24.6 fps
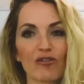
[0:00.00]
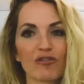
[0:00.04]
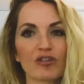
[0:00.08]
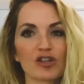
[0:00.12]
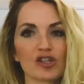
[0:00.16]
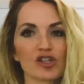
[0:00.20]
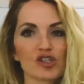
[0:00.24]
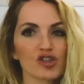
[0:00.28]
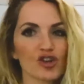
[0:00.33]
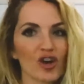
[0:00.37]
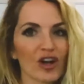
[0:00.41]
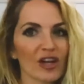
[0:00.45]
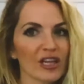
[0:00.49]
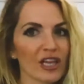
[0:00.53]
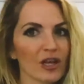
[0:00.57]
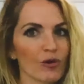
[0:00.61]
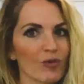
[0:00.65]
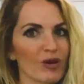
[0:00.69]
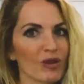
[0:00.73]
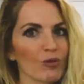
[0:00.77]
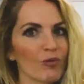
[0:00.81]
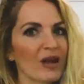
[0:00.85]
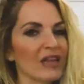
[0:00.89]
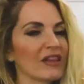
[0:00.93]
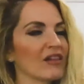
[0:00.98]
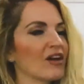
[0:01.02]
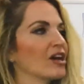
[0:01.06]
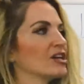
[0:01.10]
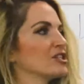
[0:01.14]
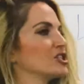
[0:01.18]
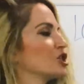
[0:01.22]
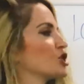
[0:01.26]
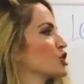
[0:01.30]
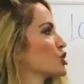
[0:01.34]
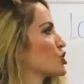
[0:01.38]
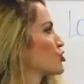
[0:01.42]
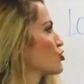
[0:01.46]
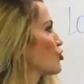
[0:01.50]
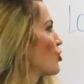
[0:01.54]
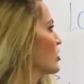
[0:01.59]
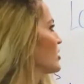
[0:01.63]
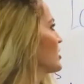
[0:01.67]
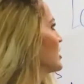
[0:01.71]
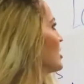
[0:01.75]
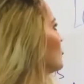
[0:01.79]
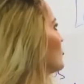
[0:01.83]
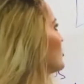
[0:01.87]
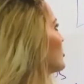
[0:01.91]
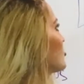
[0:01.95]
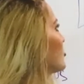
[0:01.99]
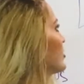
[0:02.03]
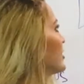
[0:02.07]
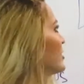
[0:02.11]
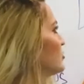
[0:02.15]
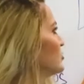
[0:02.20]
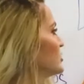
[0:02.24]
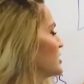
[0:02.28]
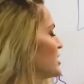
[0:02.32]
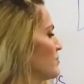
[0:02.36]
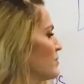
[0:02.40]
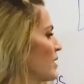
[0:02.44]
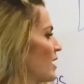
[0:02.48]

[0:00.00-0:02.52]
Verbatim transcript: if you're struggling with weight loss, struggling with losing